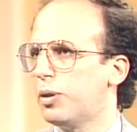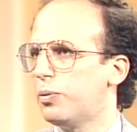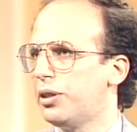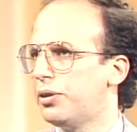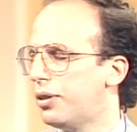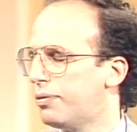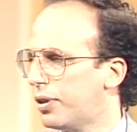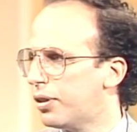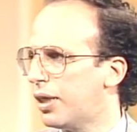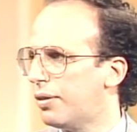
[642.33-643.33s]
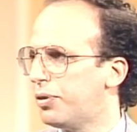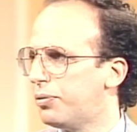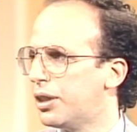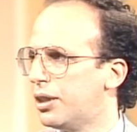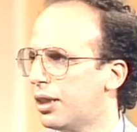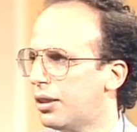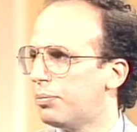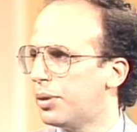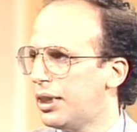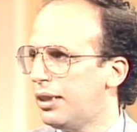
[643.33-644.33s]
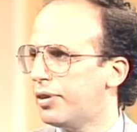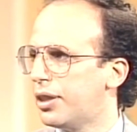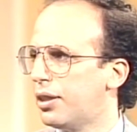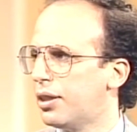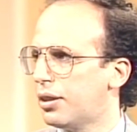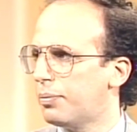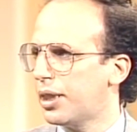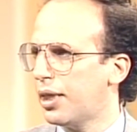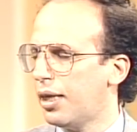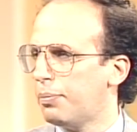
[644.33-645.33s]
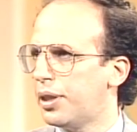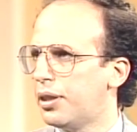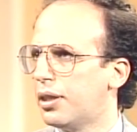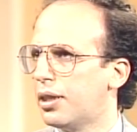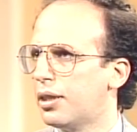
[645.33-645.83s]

but when you see a photograph, you really tend to believe it that something happened.